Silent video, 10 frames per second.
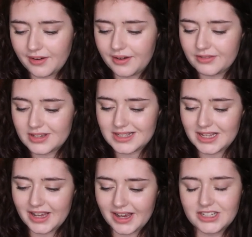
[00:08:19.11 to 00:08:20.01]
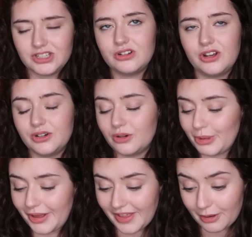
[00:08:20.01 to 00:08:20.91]
Obviously, I do not know
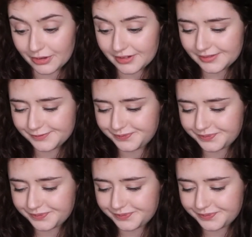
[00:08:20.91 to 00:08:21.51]
about that one.